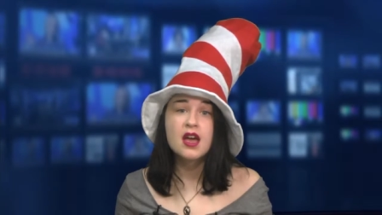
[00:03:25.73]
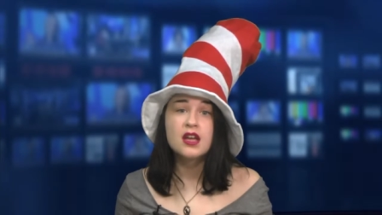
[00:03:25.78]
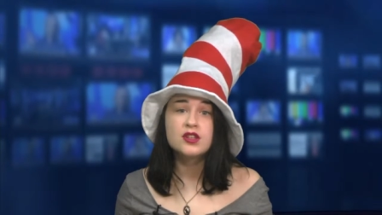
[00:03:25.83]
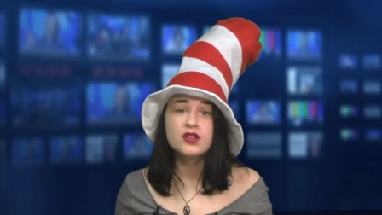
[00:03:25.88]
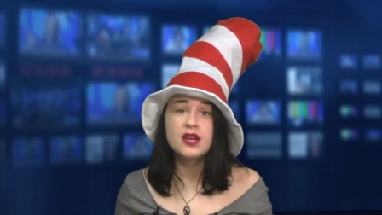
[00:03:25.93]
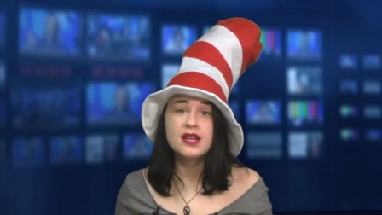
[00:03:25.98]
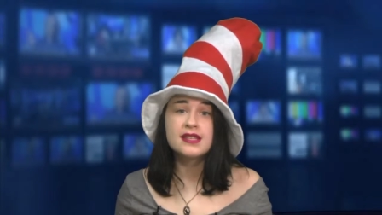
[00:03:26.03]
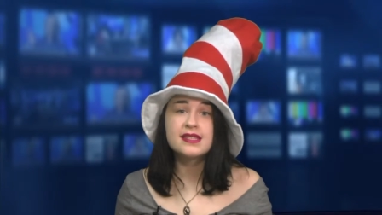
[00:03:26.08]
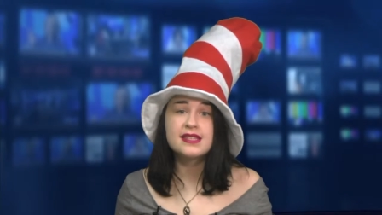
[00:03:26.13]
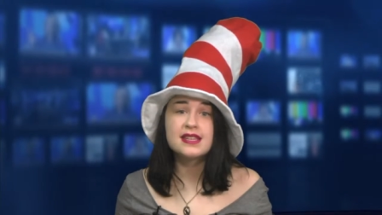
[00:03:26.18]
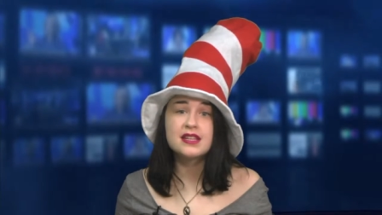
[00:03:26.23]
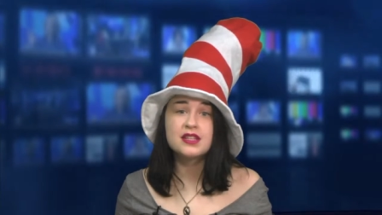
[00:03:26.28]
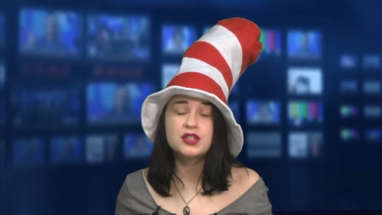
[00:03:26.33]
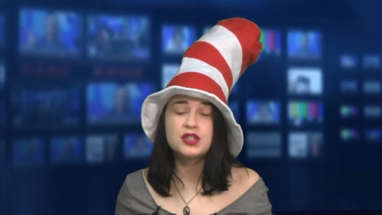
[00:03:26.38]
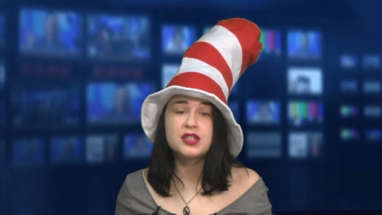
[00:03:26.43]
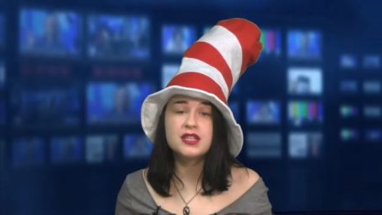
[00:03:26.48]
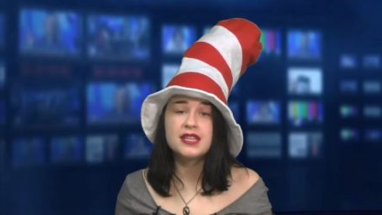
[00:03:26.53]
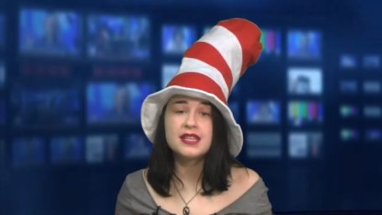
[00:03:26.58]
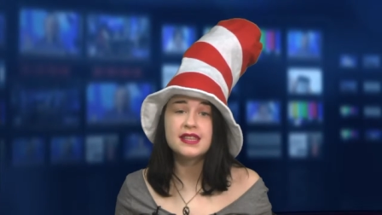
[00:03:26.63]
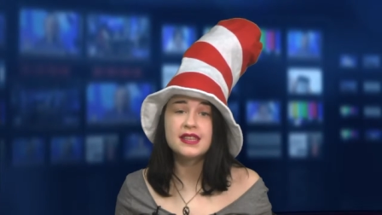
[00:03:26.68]
train
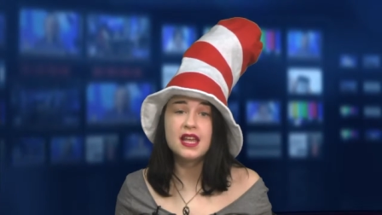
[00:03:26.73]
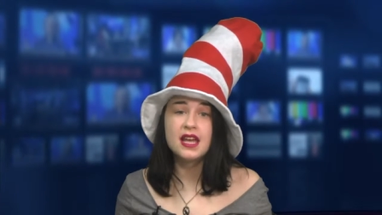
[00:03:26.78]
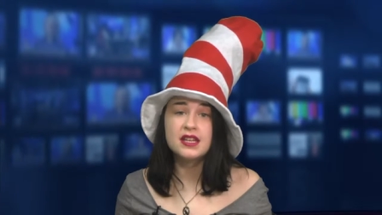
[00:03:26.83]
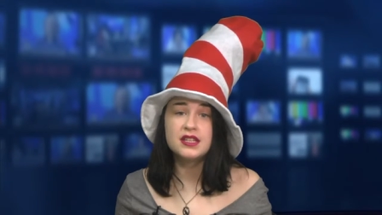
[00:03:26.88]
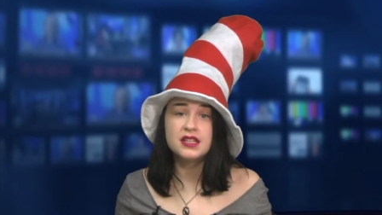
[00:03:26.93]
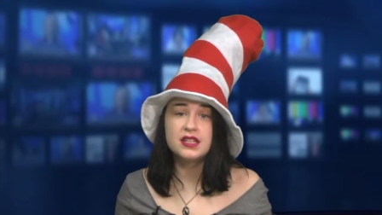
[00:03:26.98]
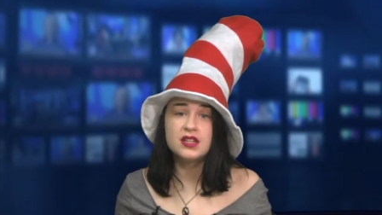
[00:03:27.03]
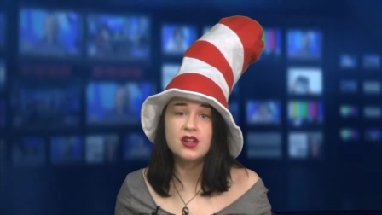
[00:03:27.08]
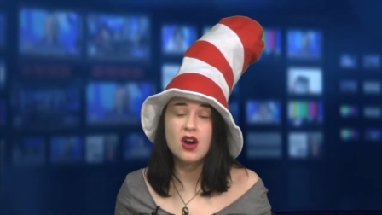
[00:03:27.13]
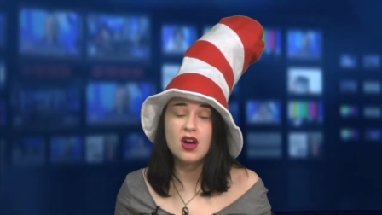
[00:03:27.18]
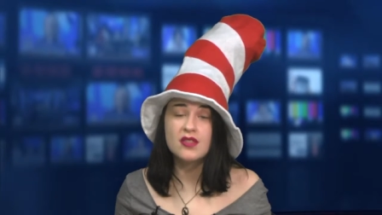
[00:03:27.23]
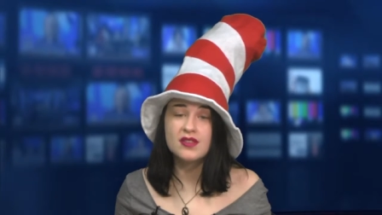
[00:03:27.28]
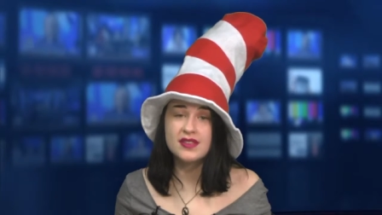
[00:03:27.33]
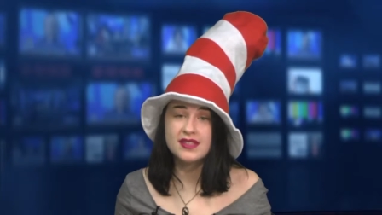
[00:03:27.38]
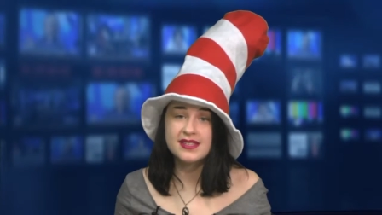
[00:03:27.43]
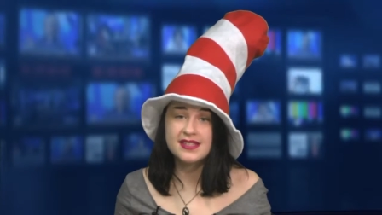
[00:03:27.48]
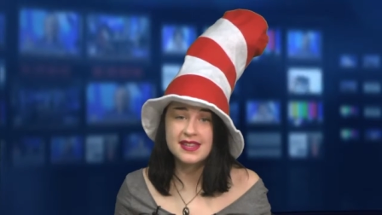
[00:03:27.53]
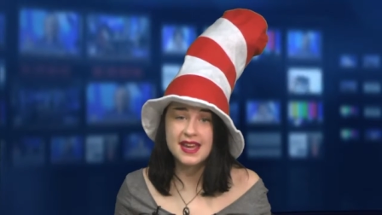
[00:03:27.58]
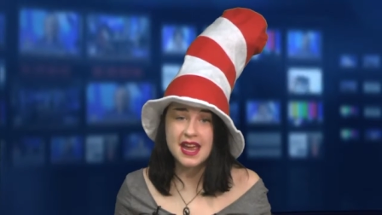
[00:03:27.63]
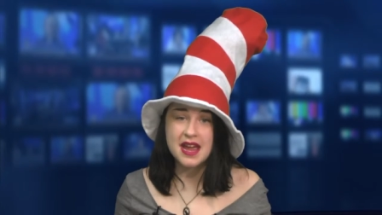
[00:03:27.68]
station in London on
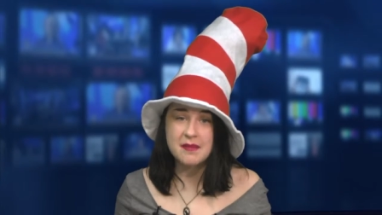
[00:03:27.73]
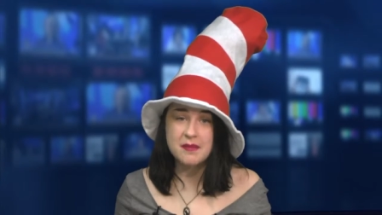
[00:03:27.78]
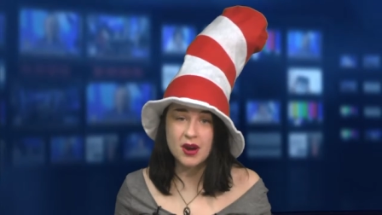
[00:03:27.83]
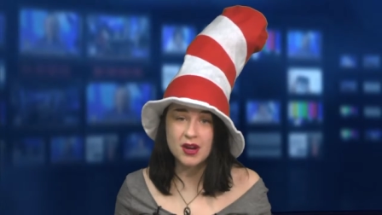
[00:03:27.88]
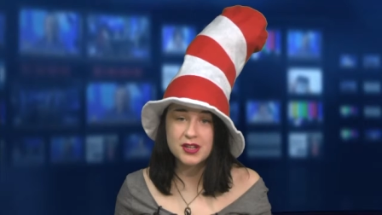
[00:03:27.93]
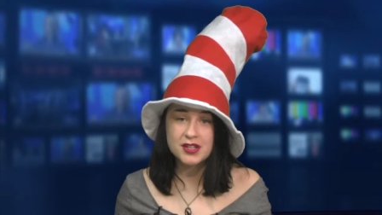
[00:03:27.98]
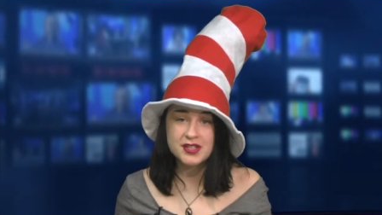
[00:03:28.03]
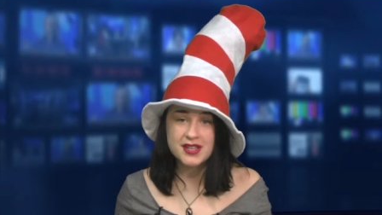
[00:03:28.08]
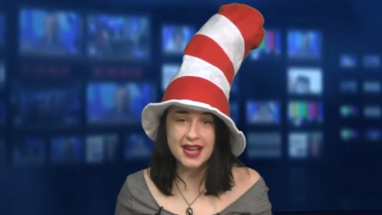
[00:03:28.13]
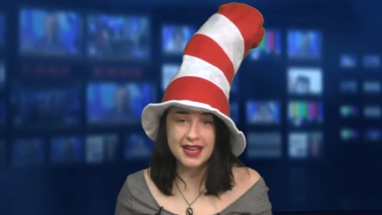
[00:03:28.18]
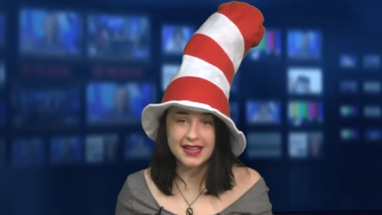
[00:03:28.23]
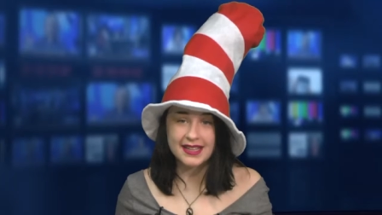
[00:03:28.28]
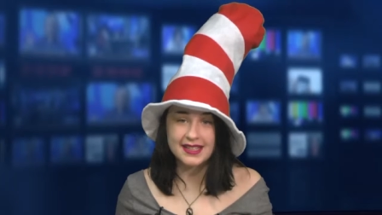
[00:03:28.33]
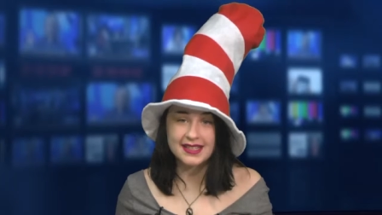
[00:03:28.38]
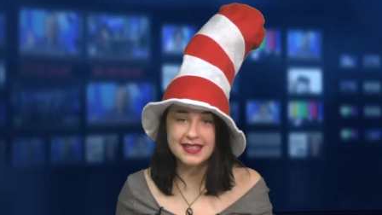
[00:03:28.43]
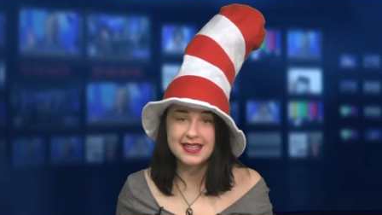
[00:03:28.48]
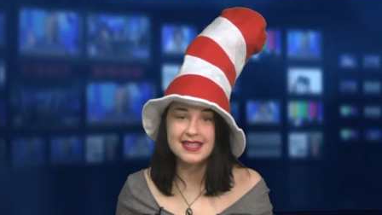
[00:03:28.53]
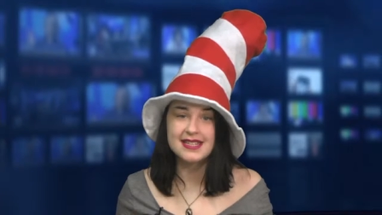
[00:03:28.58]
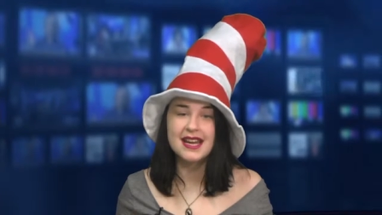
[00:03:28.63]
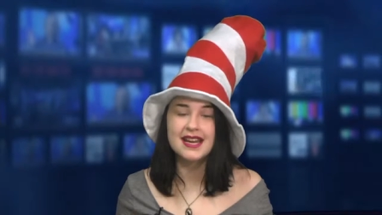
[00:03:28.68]
this day, March 2nd,
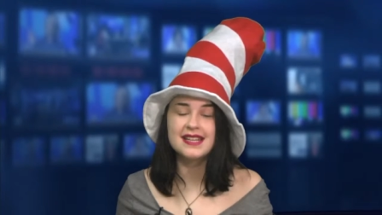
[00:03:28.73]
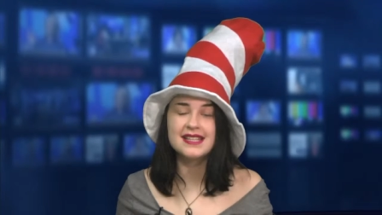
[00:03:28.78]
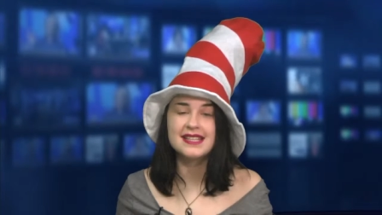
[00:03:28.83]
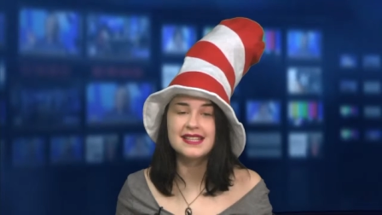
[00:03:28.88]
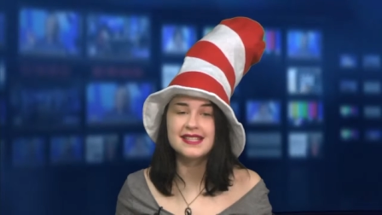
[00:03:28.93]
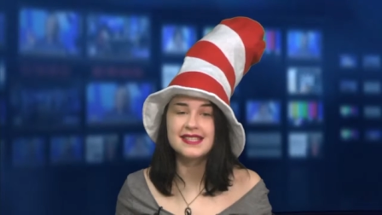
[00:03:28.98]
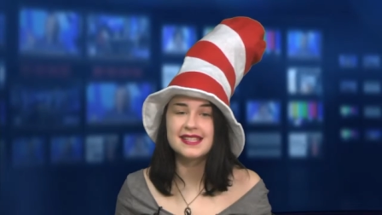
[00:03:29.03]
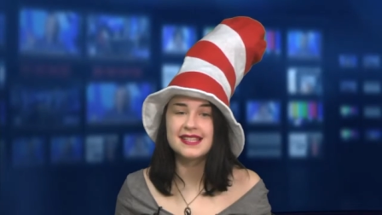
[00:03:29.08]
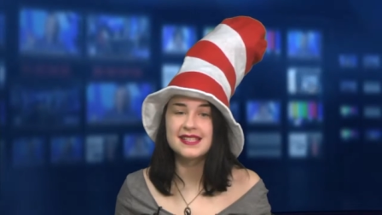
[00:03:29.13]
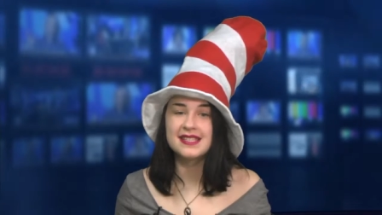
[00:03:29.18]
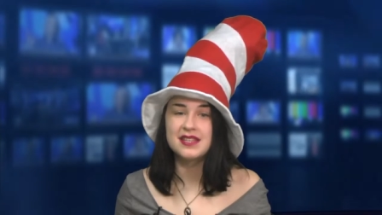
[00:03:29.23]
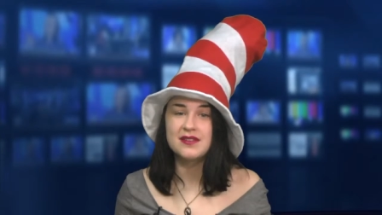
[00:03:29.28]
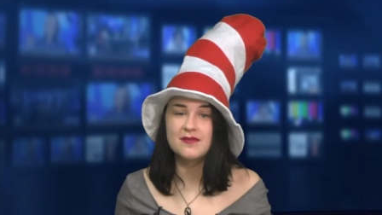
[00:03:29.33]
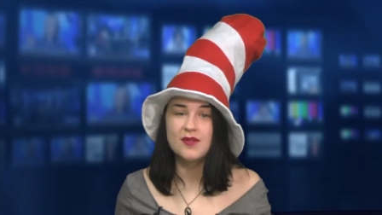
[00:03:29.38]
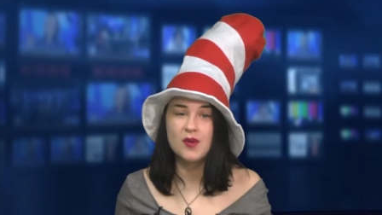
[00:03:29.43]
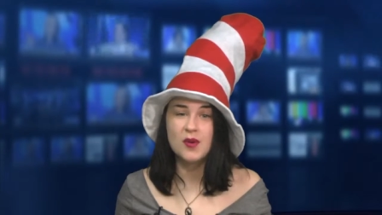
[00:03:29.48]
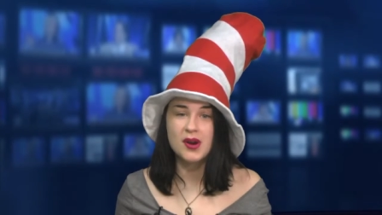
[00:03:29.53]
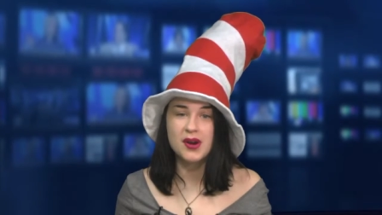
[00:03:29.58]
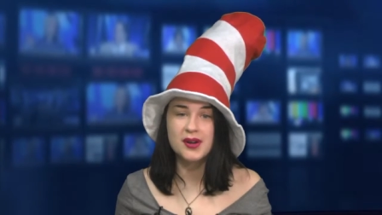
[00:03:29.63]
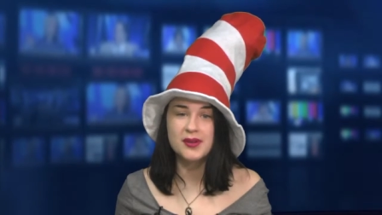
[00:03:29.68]
in
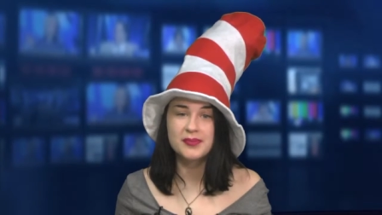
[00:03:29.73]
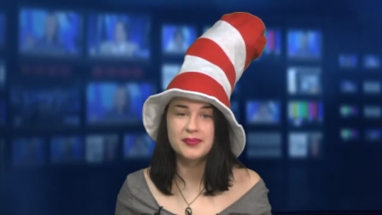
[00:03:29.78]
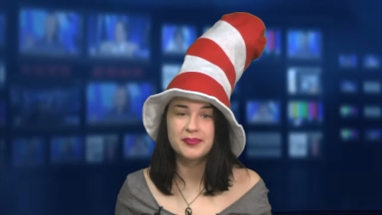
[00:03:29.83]
1964.